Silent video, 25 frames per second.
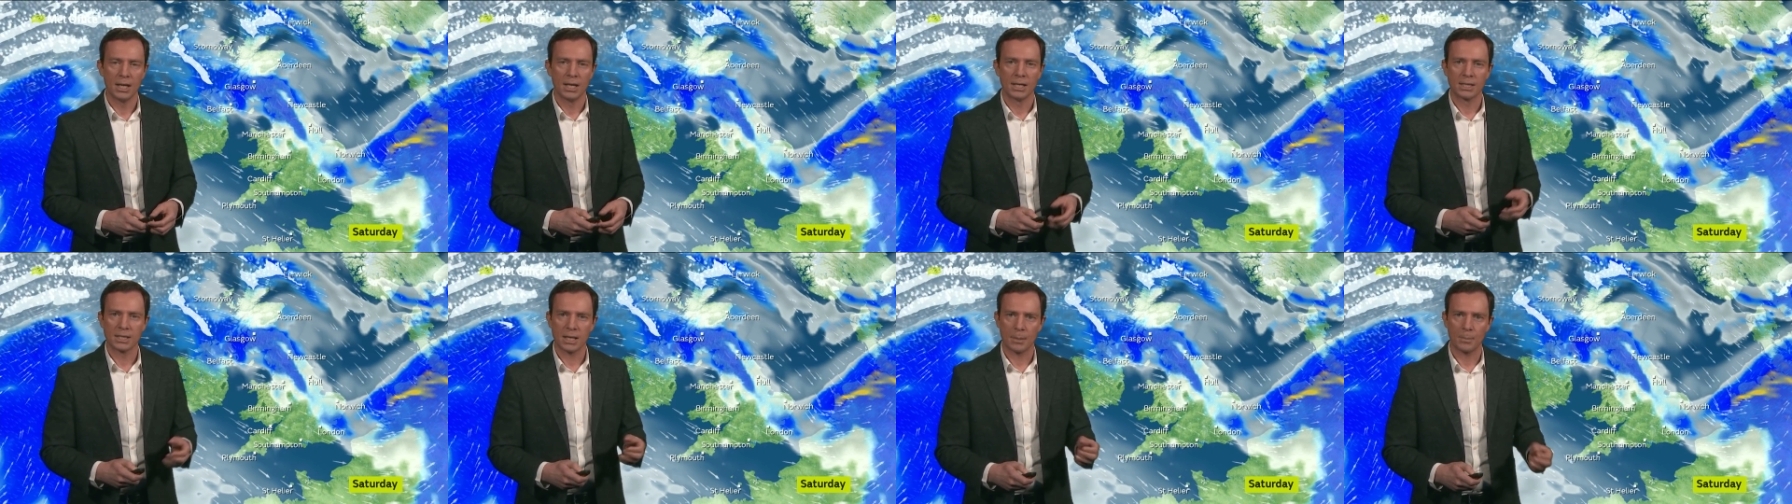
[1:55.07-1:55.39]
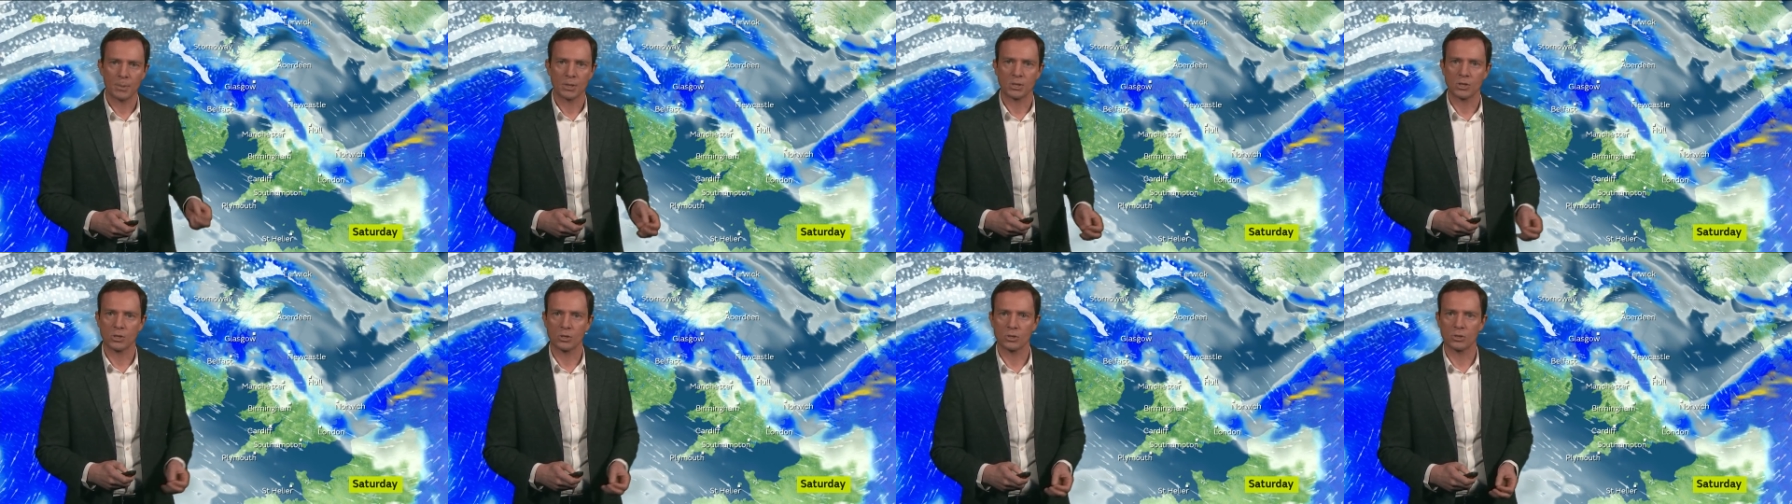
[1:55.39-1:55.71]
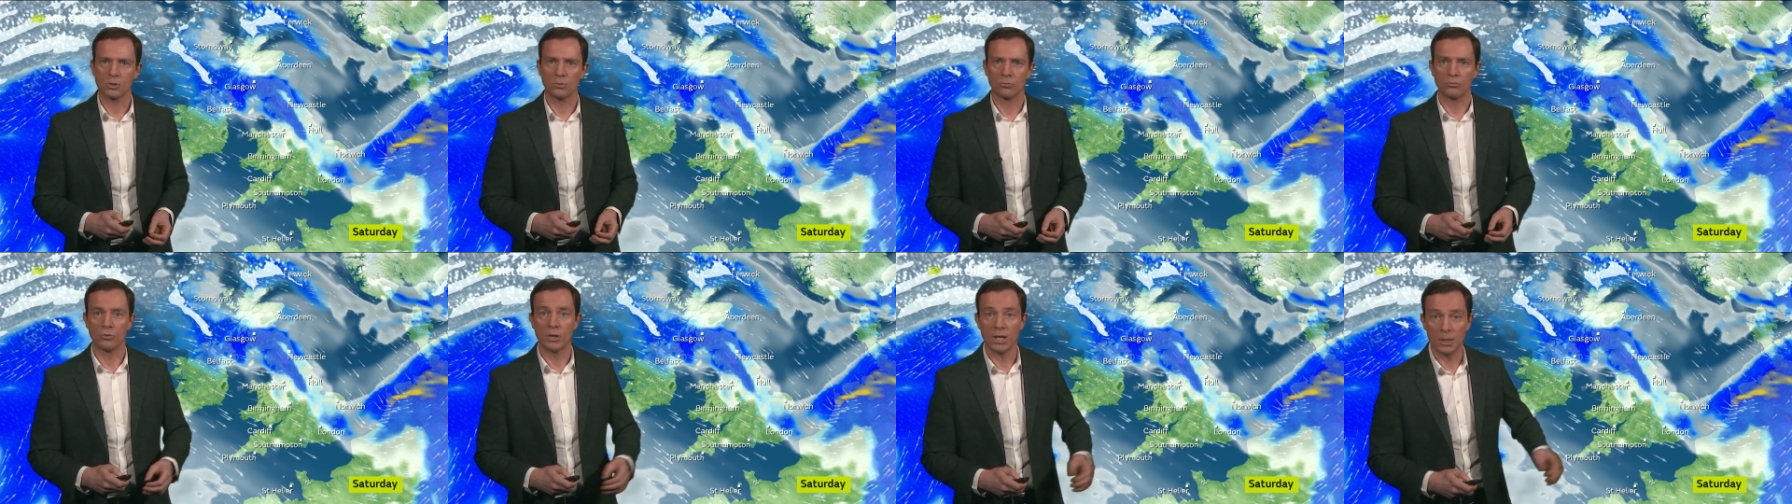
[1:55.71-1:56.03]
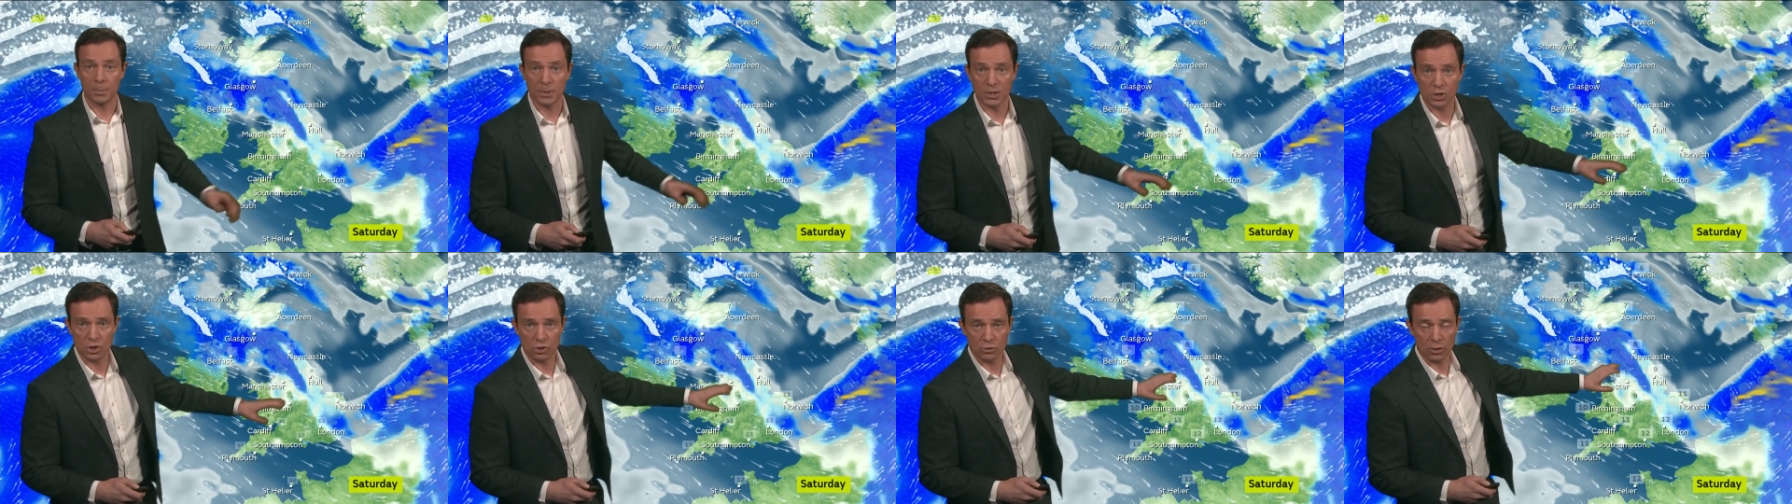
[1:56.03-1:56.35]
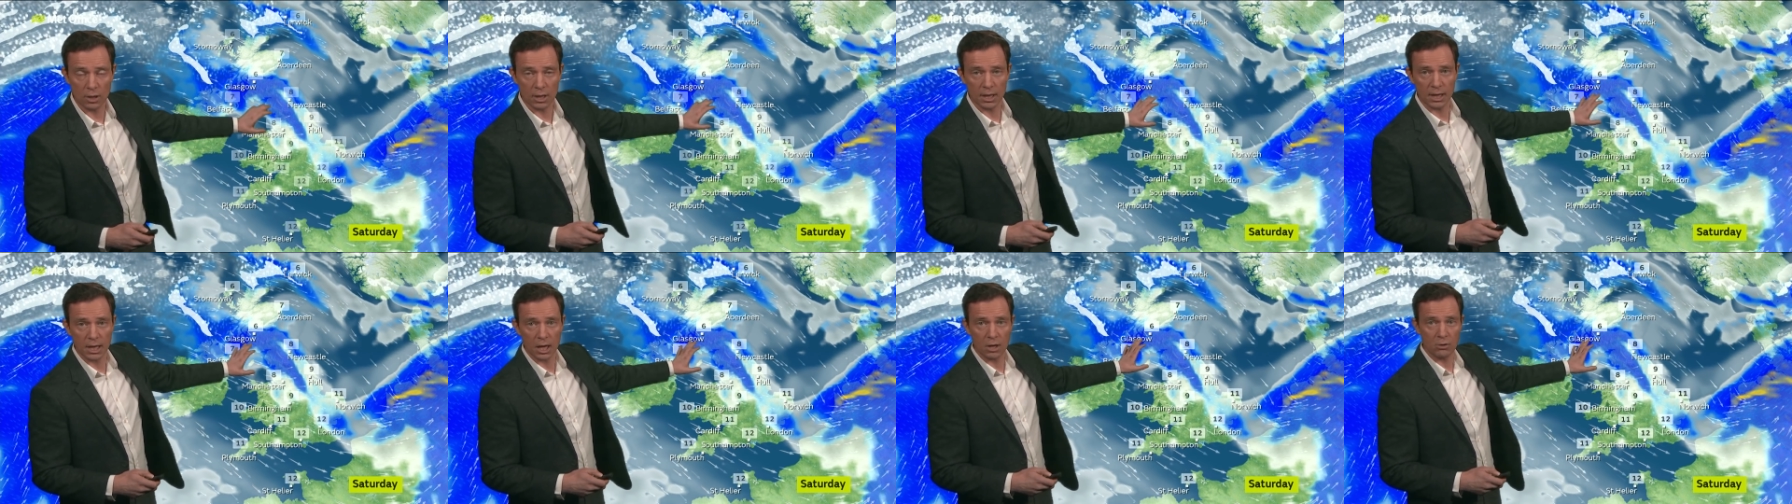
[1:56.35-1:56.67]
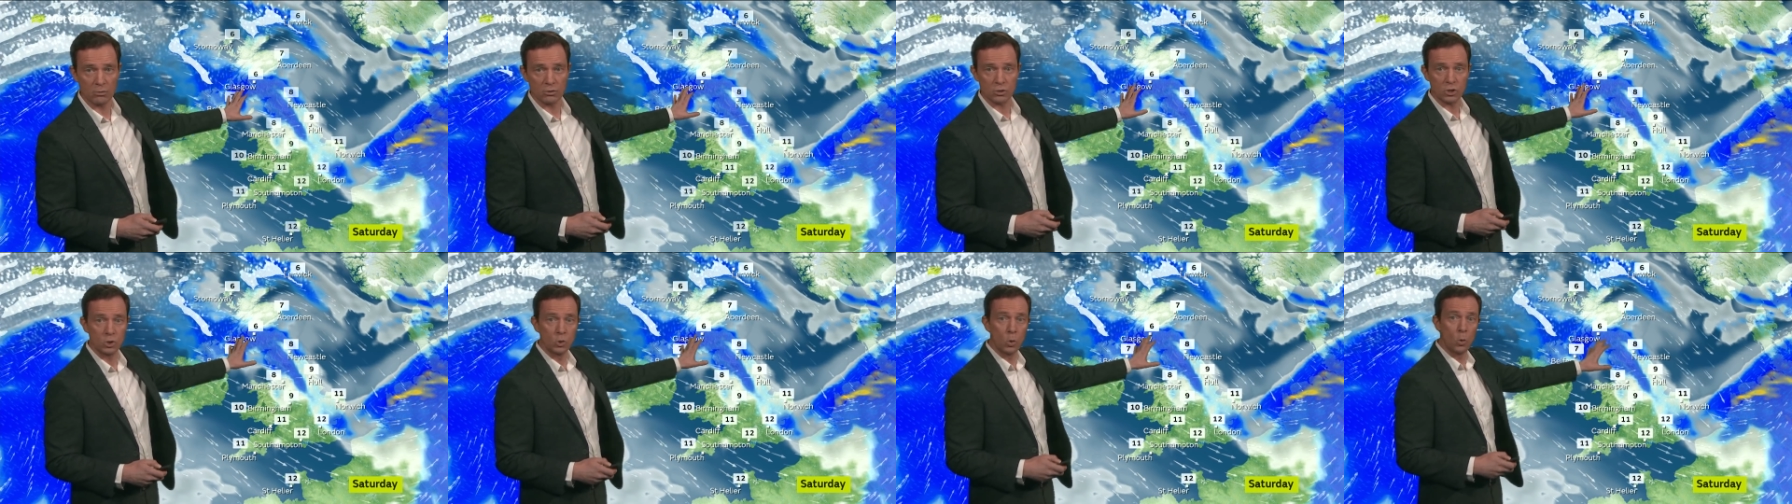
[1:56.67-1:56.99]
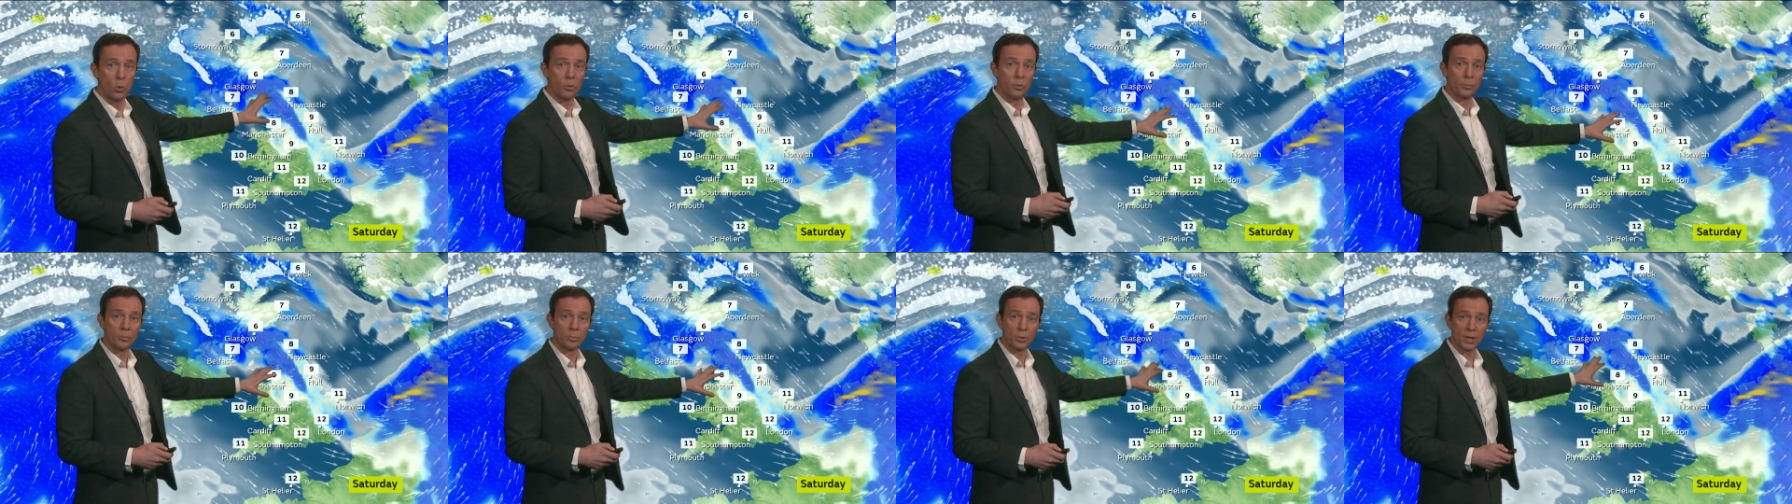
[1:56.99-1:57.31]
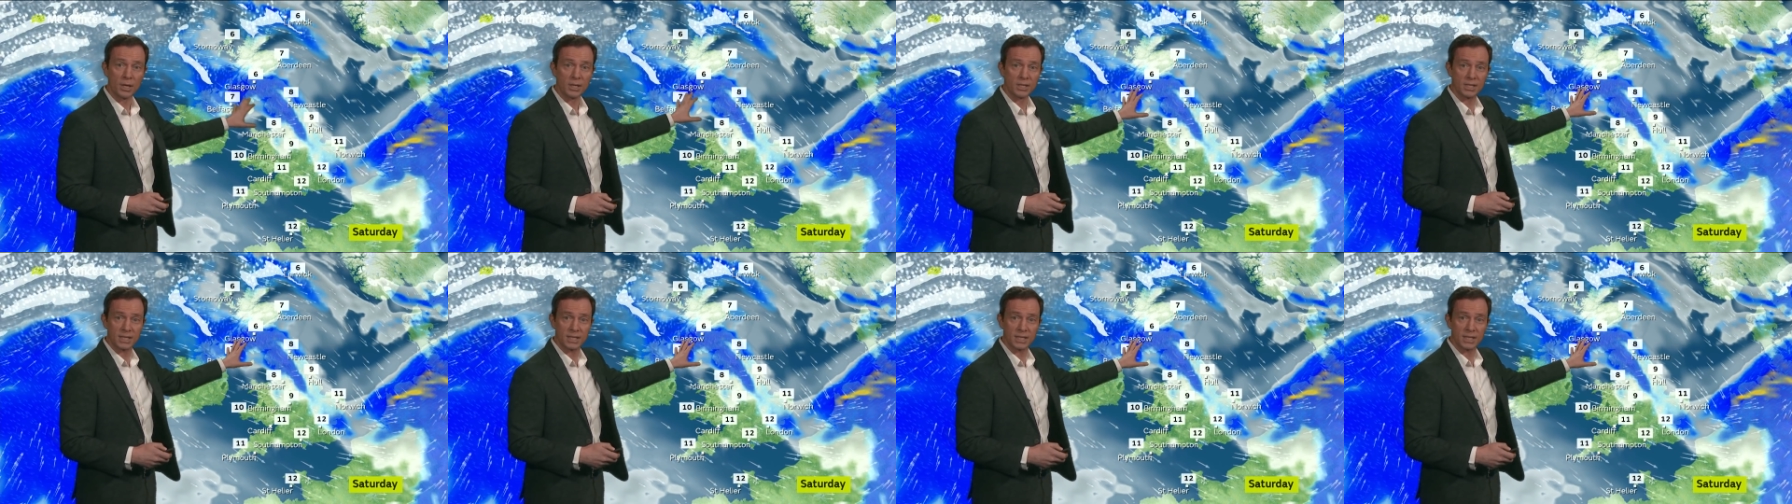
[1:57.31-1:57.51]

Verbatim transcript: Temperatures will really be struggling across northern Britain.